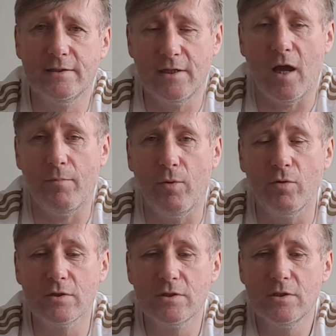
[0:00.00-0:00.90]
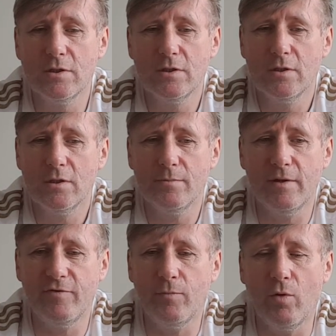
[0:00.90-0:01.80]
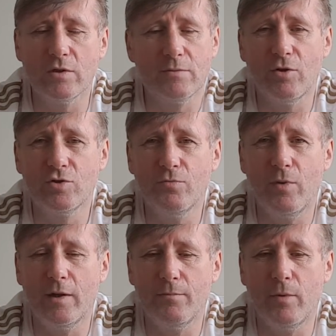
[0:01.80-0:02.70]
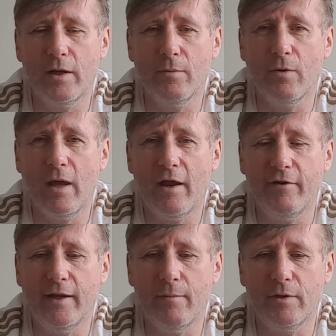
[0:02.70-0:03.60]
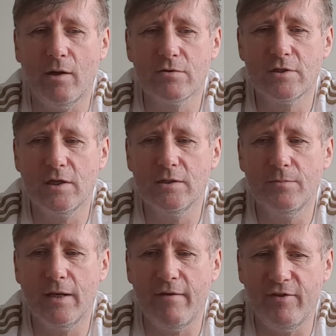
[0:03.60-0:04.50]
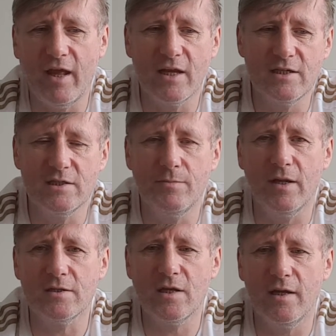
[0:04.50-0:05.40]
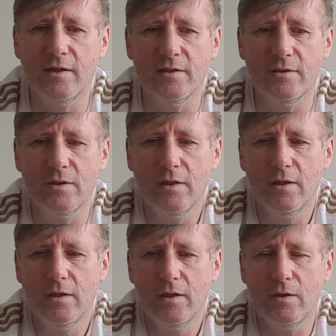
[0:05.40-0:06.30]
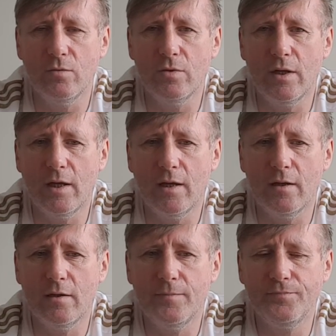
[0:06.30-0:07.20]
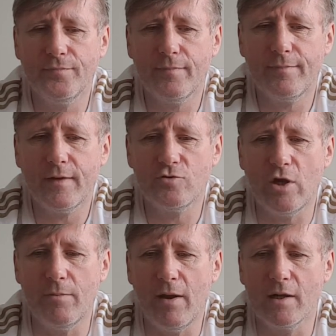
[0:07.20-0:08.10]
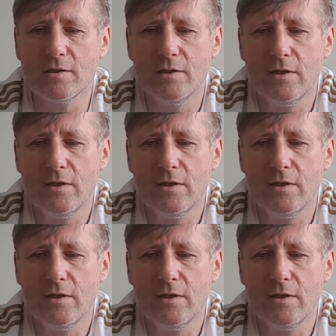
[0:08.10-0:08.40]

tarp poles, the bivy poles. I'm not too worried about carrying them on the outside, but everything else needs to be inside in dry bags.